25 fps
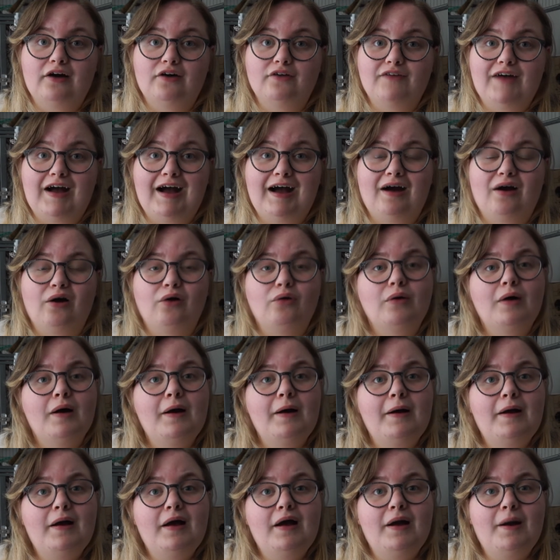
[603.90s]
of how
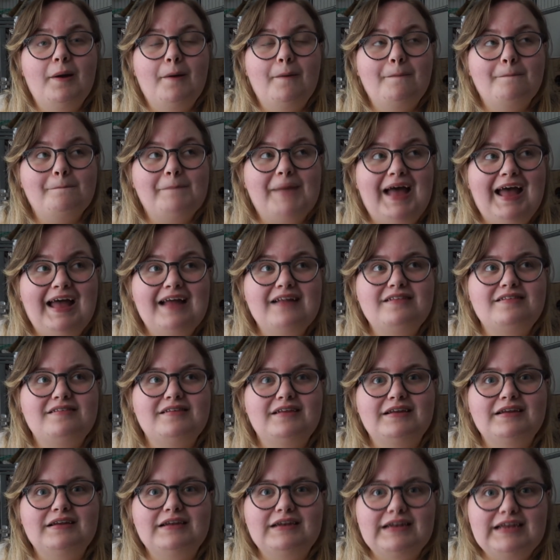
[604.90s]
pets
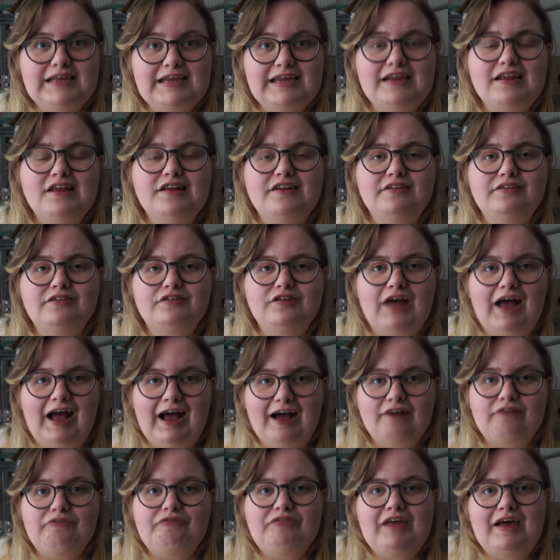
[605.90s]
need to
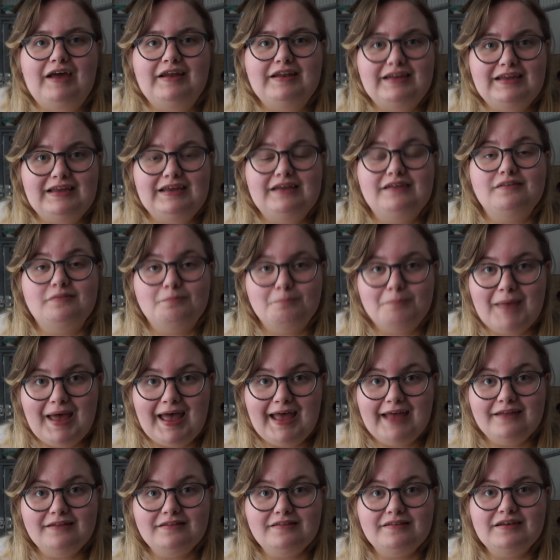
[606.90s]
have their needs
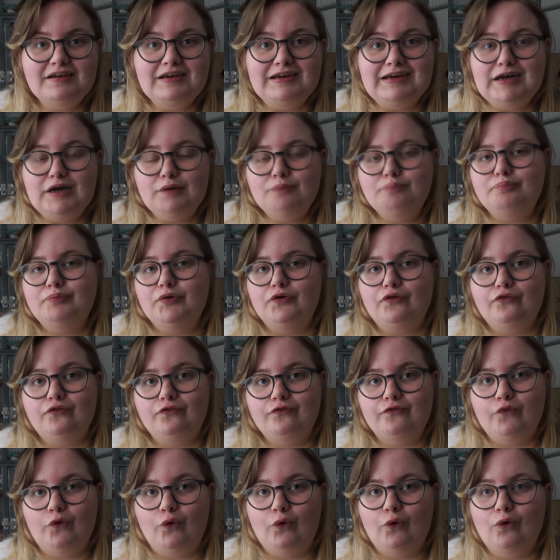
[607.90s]
met
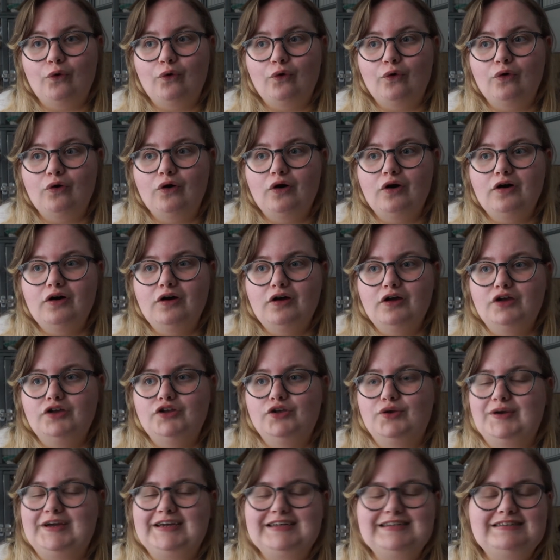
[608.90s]
before
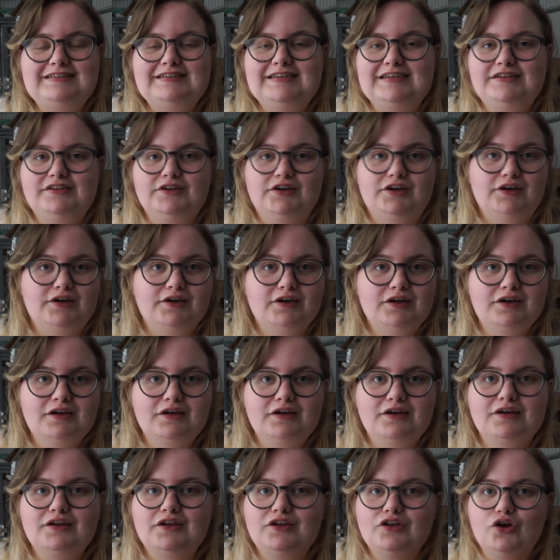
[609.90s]
you consider
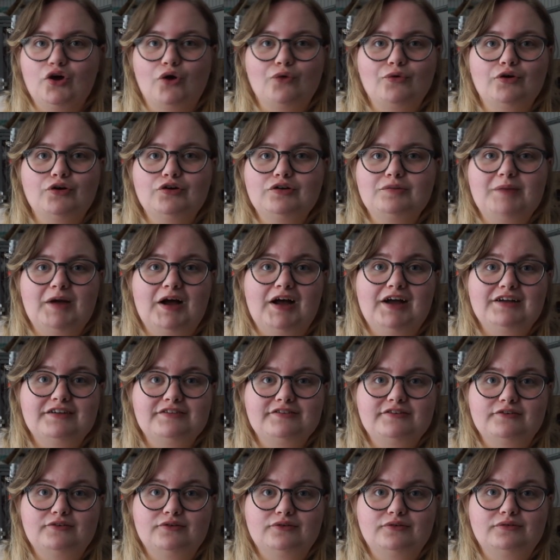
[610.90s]
your own
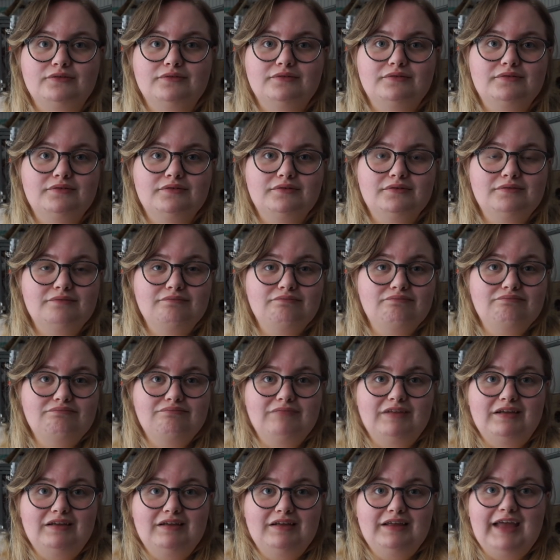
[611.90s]
personal
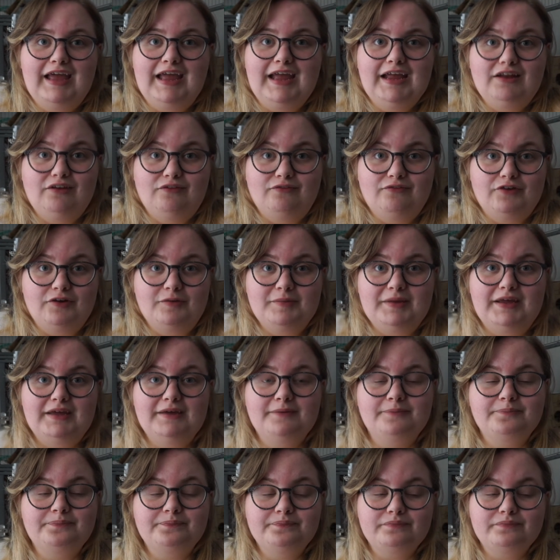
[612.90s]
gain from it.